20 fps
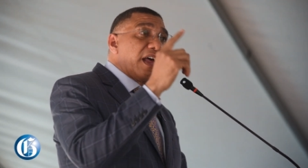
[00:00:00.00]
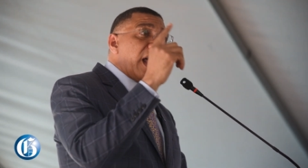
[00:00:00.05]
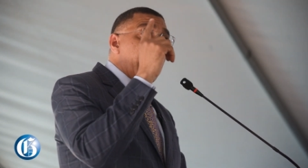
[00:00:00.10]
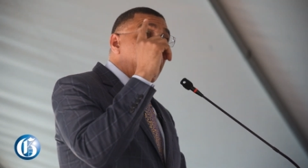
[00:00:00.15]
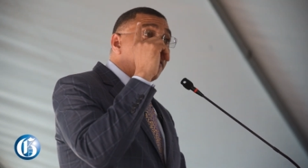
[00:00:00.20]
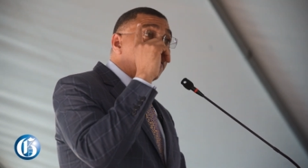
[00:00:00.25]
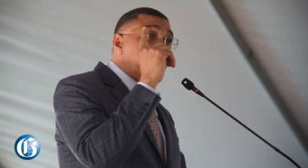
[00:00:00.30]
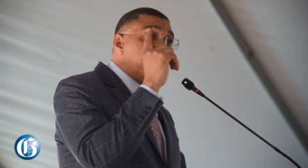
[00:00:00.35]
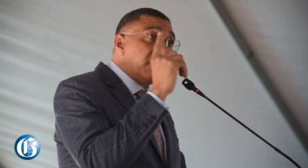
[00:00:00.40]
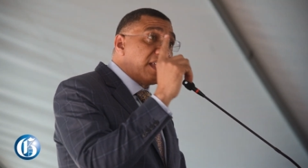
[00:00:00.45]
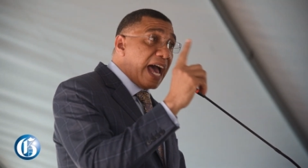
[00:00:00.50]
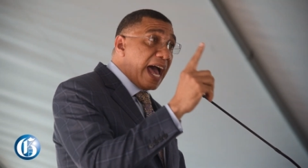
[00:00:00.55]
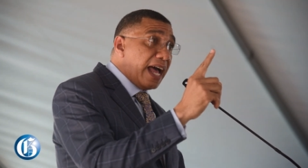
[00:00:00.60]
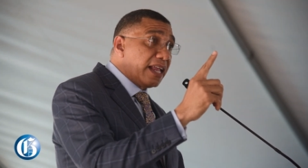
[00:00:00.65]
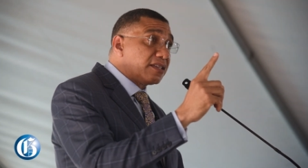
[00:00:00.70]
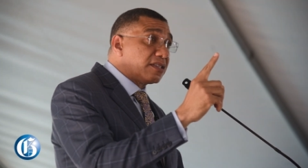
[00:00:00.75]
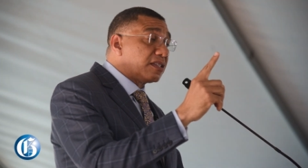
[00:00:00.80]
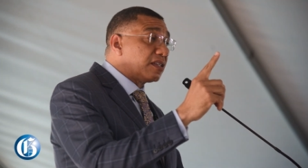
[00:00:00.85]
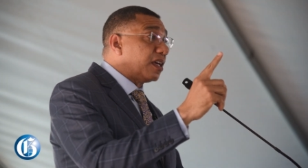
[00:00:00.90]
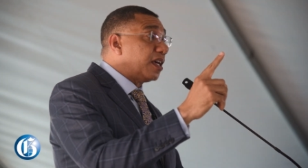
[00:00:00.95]
And
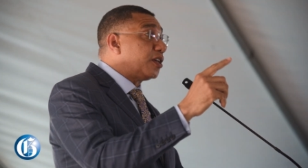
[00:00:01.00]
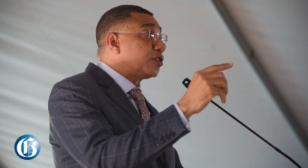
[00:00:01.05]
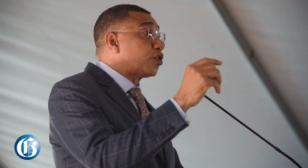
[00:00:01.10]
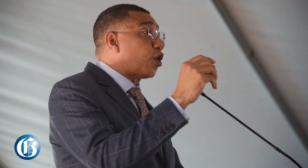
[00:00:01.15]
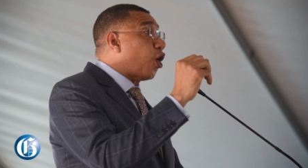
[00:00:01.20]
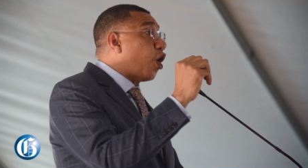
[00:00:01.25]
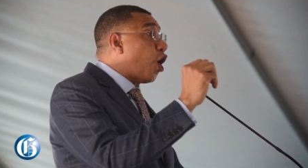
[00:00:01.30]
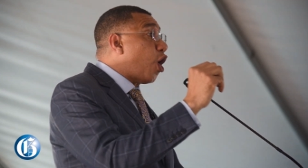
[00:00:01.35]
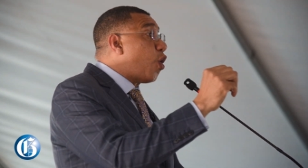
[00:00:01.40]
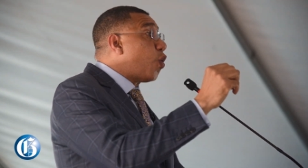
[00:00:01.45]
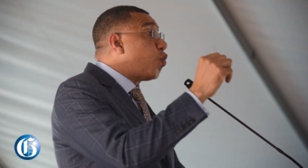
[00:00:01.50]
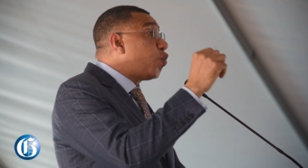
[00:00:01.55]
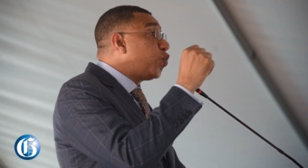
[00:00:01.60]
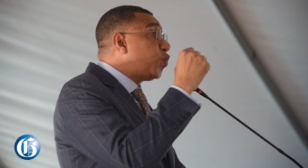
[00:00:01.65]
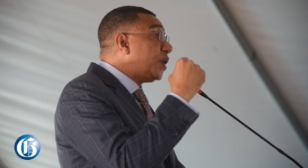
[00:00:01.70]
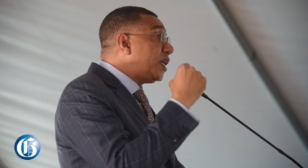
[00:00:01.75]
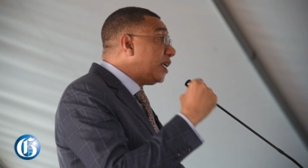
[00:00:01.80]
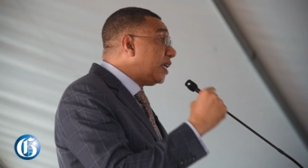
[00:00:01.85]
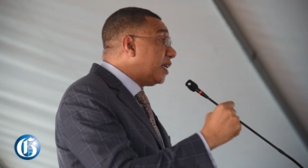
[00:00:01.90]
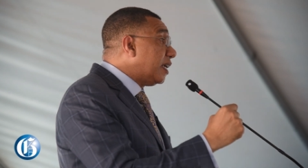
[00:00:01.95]
that is how
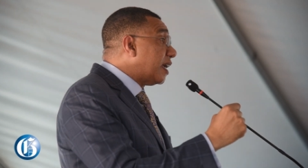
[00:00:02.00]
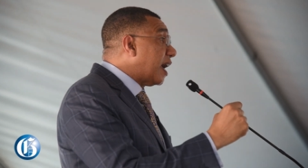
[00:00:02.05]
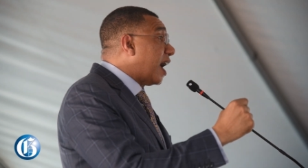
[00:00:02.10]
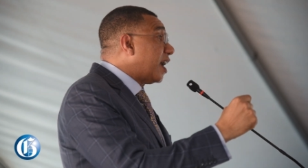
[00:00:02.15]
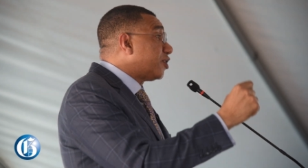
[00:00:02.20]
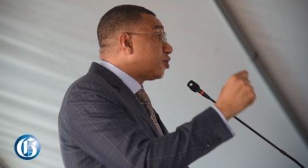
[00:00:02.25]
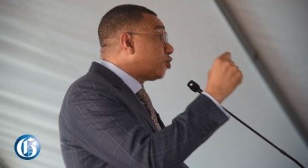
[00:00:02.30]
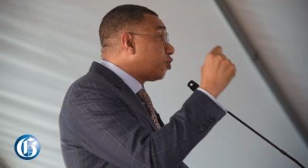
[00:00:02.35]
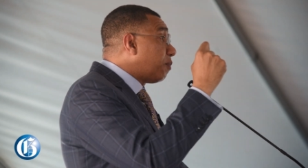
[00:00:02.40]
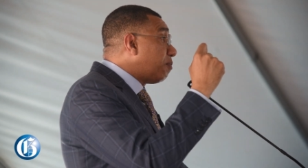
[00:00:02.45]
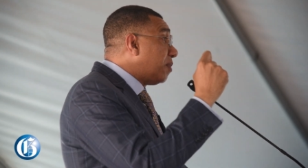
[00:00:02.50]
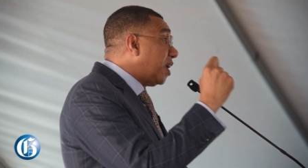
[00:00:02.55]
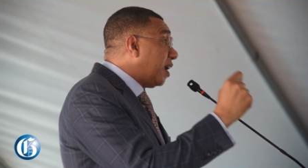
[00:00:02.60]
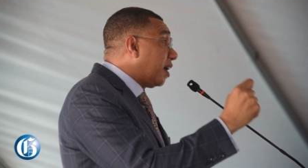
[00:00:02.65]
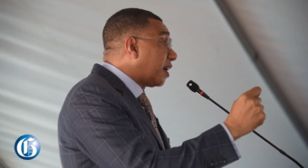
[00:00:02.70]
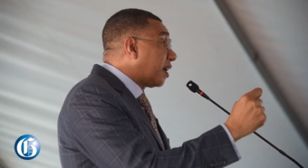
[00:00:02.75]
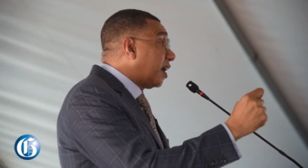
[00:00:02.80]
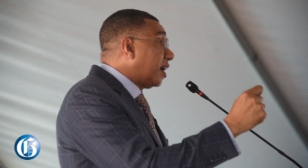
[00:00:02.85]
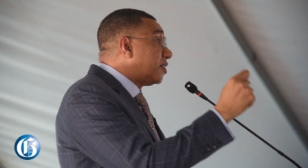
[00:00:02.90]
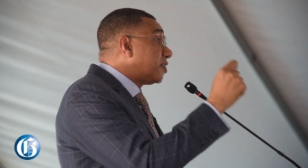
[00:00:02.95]
we as
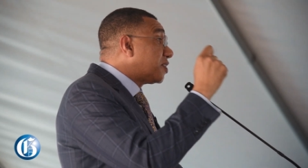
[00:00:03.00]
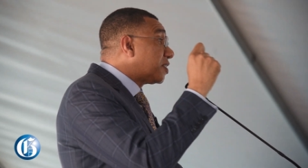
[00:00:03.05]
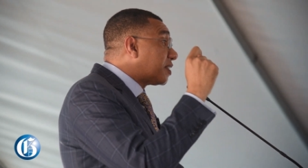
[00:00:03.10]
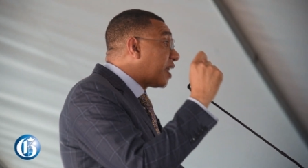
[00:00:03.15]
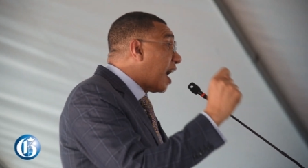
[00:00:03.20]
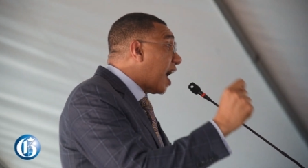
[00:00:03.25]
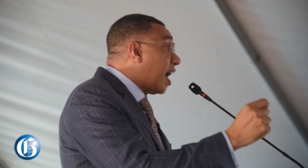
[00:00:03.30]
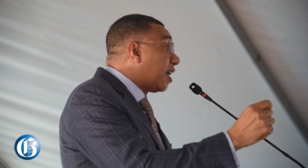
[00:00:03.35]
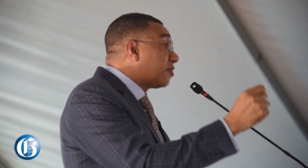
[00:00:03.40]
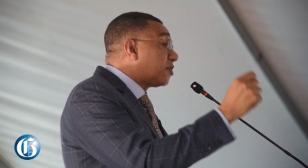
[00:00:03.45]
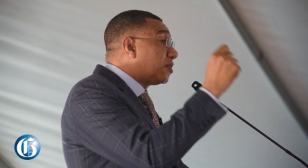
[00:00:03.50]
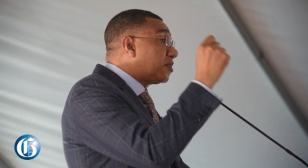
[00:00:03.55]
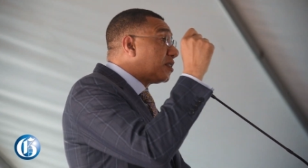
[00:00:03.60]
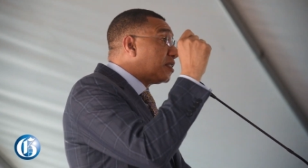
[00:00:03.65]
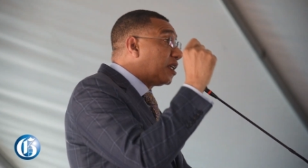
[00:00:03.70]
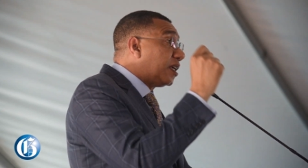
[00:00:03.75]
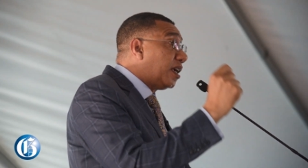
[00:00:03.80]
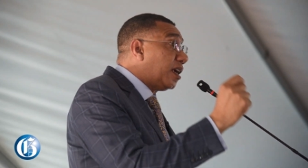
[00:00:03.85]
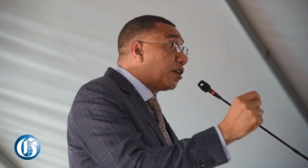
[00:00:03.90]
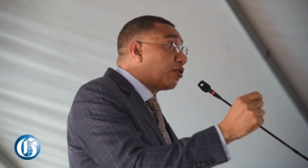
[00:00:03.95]
Jamaicans start to
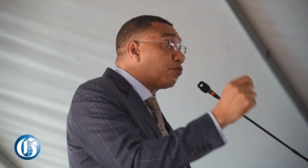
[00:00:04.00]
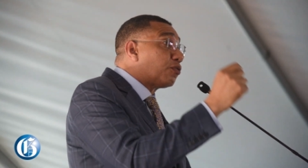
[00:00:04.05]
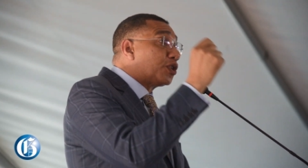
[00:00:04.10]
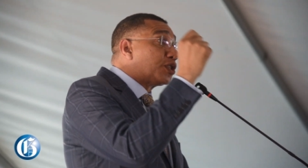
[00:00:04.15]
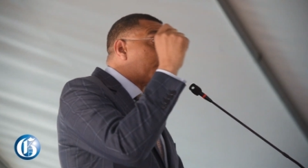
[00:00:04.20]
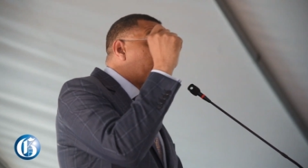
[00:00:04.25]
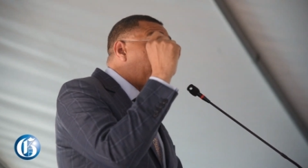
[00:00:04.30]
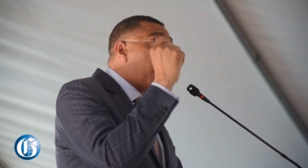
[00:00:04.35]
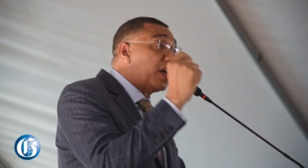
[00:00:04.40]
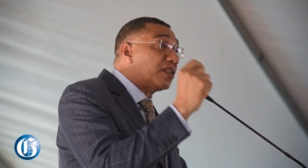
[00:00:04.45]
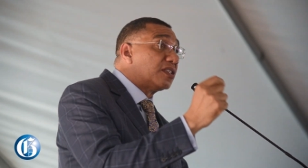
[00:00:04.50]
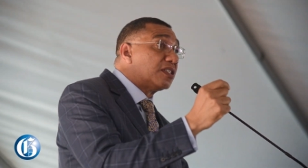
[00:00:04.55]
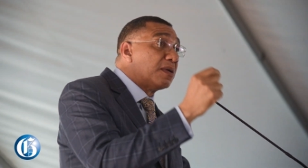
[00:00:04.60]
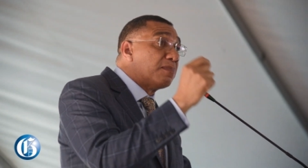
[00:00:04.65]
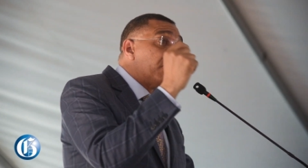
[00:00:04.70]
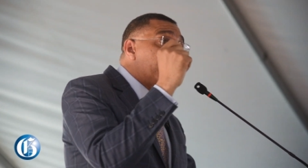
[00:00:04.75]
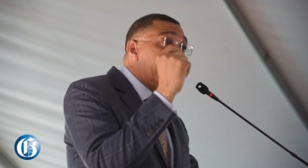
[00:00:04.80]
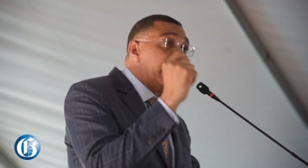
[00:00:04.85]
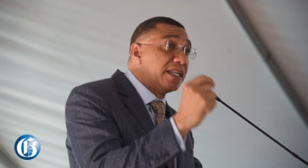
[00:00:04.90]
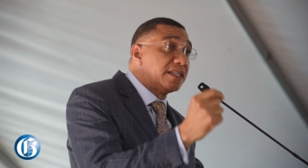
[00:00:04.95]
take
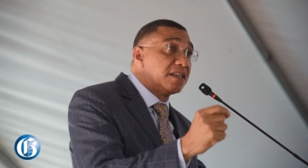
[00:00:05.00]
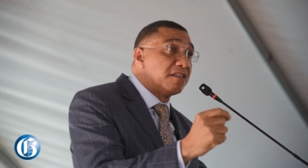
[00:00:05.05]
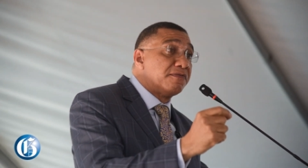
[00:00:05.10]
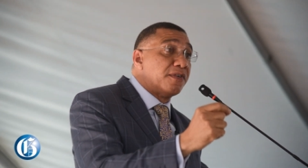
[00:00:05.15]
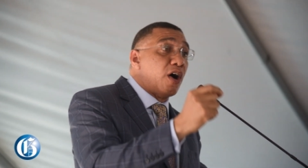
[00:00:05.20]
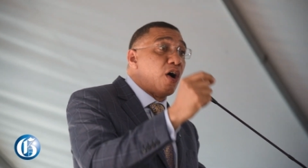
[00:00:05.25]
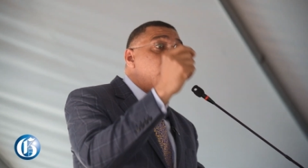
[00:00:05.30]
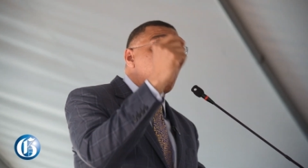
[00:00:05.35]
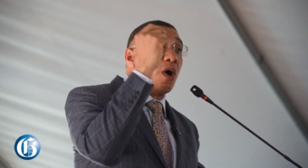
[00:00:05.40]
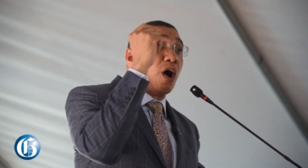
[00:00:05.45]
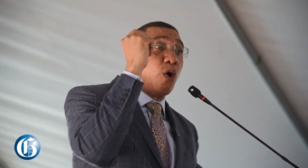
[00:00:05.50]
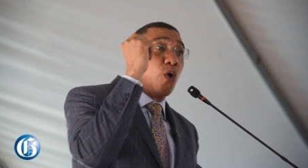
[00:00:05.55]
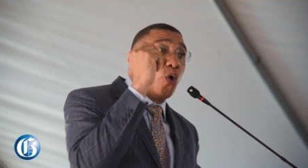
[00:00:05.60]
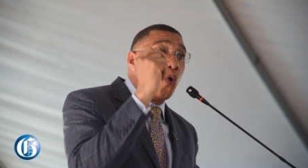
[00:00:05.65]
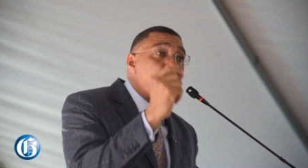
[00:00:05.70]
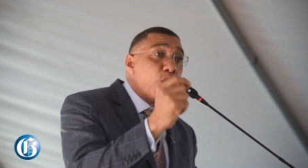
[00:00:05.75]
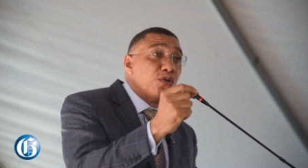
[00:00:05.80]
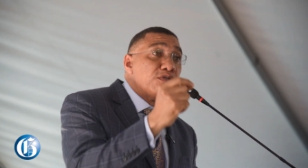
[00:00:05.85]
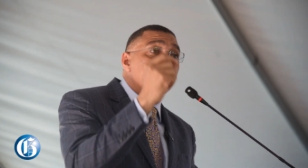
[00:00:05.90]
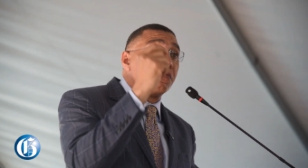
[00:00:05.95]
responsibility for our
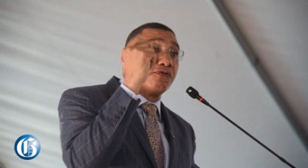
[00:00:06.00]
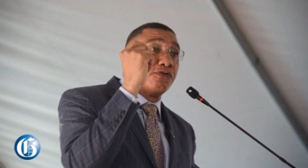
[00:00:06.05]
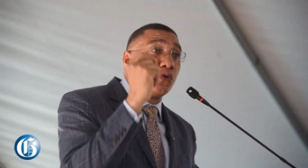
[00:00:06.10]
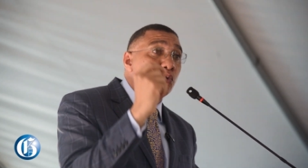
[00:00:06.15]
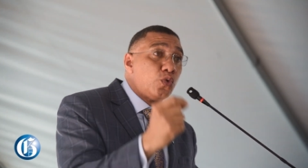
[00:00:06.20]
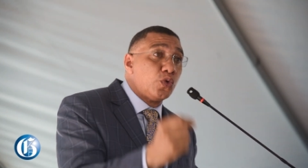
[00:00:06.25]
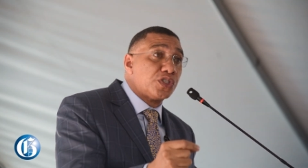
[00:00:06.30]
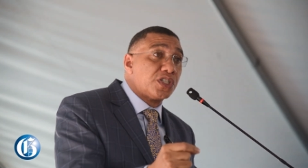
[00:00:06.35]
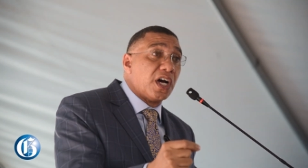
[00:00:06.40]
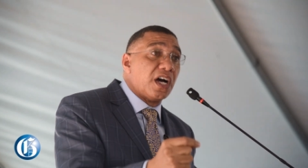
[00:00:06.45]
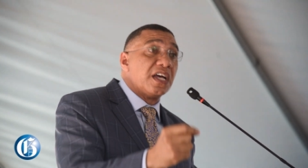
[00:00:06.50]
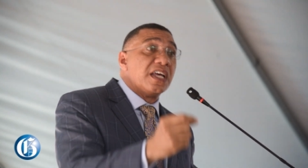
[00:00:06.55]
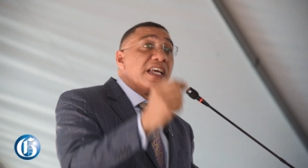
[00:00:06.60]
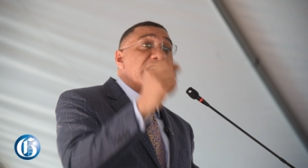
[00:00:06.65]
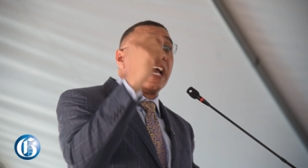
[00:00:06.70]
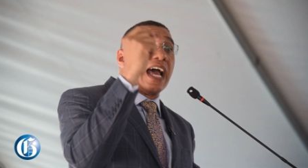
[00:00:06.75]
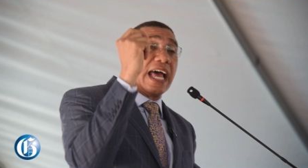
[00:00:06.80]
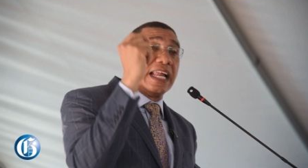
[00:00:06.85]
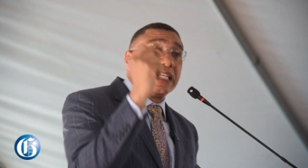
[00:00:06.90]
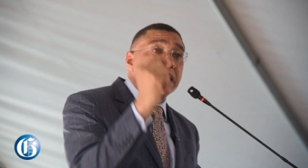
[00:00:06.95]
own future
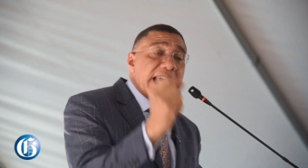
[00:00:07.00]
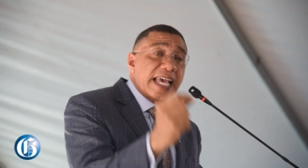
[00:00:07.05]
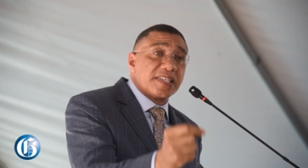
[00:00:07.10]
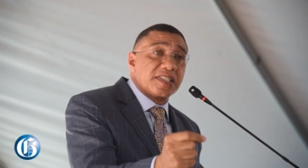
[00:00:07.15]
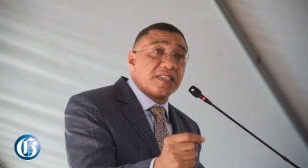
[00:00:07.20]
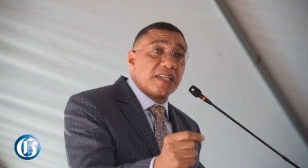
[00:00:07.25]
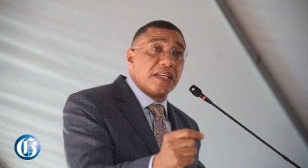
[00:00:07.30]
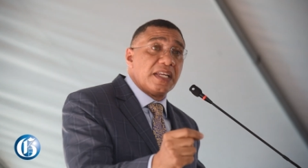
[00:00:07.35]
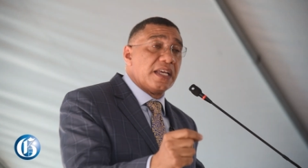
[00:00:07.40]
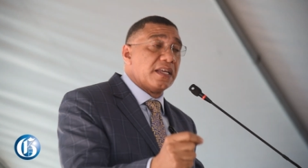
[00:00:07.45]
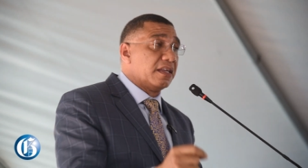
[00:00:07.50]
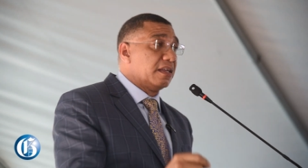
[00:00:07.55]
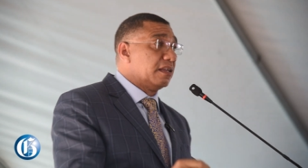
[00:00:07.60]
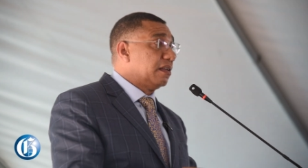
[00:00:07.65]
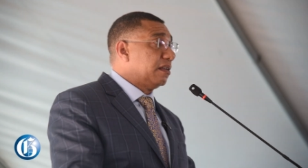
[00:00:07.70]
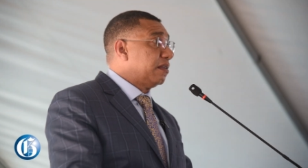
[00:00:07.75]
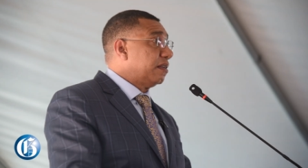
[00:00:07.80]
and destiny.